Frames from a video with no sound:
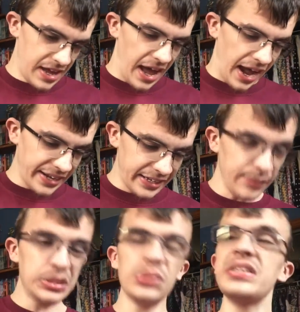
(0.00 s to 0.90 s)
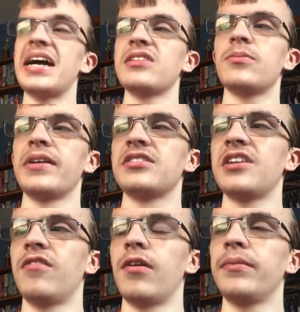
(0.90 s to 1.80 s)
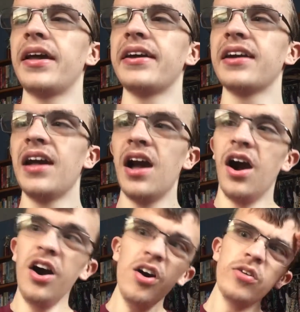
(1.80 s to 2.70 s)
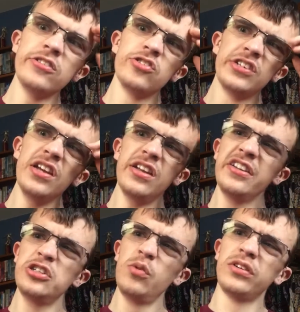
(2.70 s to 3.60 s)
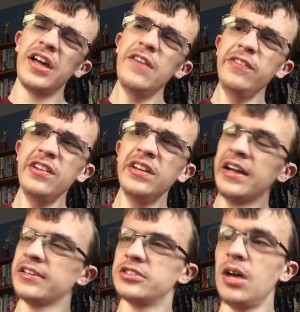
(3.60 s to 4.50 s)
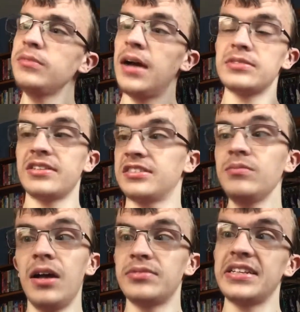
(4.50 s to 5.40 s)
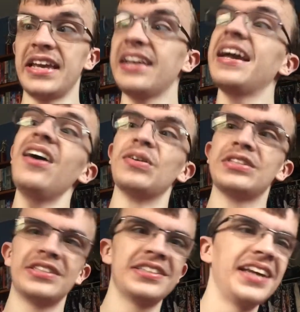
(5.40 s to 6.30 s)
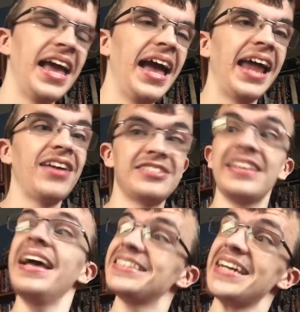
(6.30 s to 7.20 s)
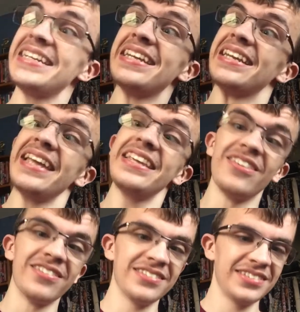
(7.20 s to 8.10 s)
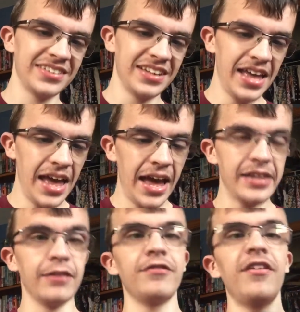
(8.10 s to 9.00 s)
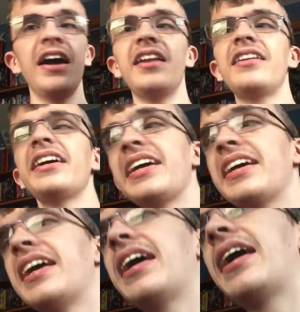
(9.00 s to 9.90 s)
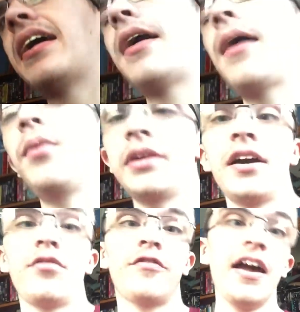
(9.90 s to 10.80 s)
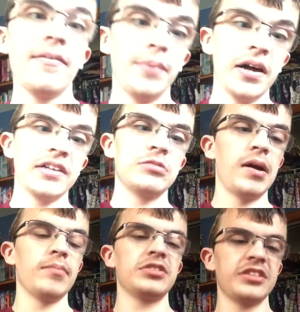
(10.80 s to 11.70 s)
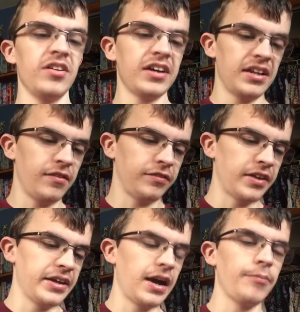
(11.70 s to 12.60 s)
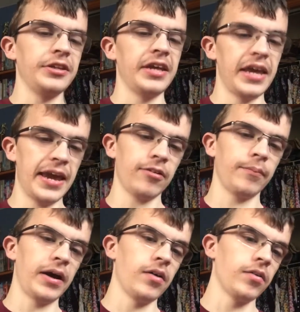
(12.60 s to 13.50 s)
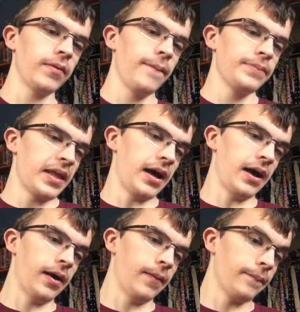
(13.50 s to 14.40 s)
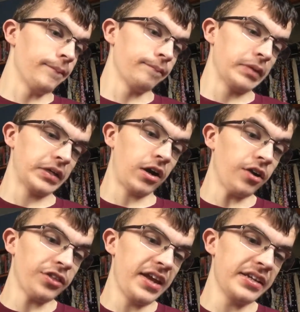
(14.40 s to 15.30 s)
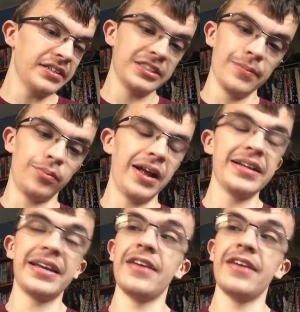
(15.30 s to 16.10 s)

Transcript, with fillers: I keep doing that to myself. I'm like, oh, did you get issue 11? Because sometimes, sometimes I can't count. and it's like, yes, I did. Thank you. And then finally, a book I got for five bucks, but I'm still kind of like up in the air about. Um, but Garth Ennis and Brian K.